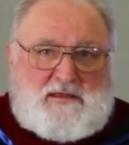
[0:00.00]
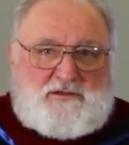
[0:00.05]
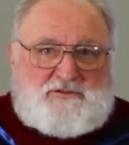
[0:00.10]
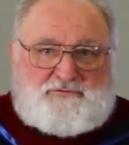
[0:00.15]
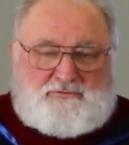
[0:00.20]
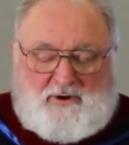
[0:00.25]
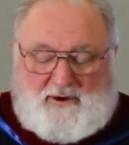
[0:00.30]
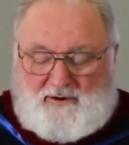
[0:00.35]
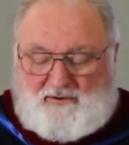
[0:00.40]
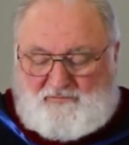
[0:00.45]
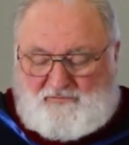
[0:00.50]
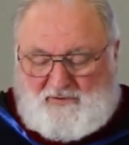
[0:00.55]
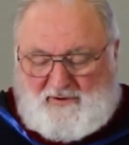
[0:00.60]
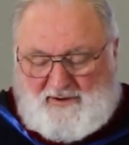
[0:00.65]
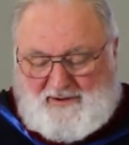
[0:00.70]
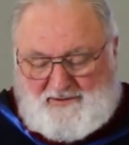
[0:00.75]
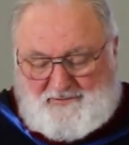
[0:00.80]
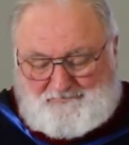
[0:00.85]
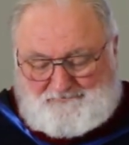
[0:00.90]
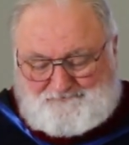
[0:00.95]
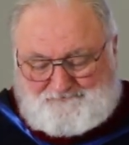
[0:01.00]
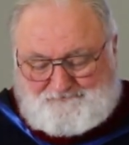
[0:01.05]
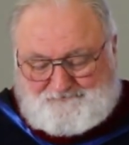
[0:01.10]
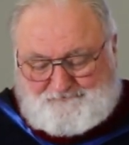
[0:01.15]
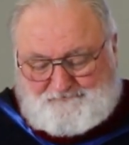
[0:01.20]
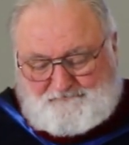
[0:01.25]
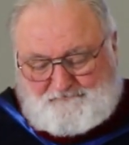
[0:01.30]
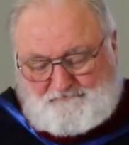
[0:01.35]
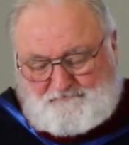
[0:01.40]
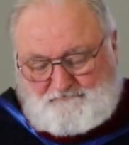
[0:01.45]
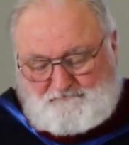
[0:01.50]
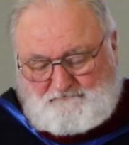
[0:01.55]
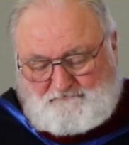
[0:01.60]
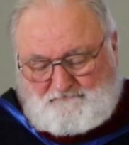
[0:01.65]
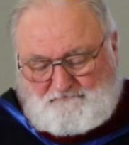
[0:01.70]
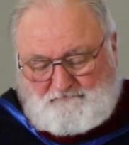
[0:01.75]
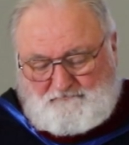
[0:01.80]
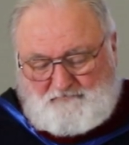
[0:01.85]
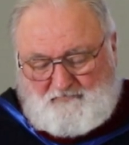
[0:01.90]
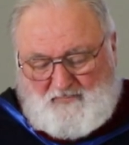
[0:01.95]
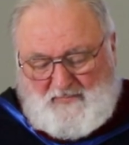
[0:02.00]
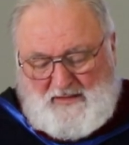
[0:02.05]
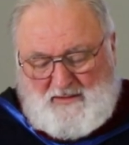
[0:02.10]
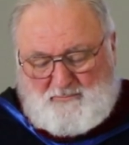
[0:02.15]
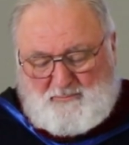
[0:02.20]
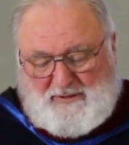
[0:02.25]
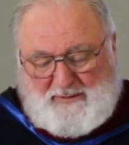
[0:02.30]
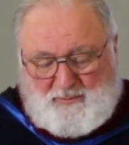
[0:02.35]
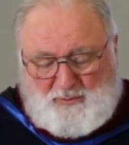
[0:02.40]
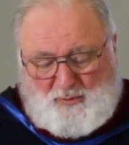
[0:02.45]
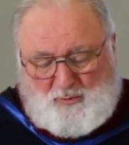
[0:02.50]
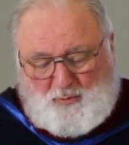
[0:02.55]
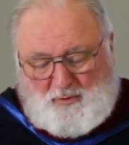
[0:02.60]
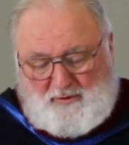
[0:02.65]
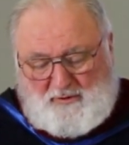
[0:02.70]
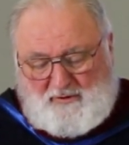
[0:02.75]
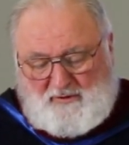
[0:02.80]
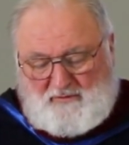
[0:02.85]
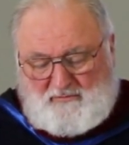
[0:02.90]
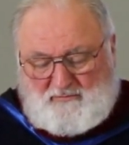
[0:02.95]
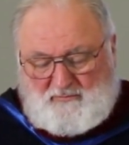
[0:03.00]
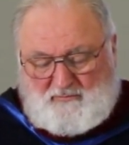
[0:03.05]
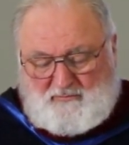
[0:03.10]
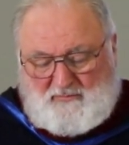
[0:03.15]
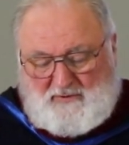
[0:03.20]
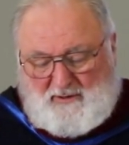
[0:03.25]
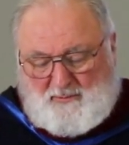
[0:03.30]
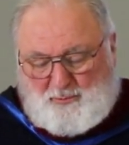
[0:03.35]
stratified. People were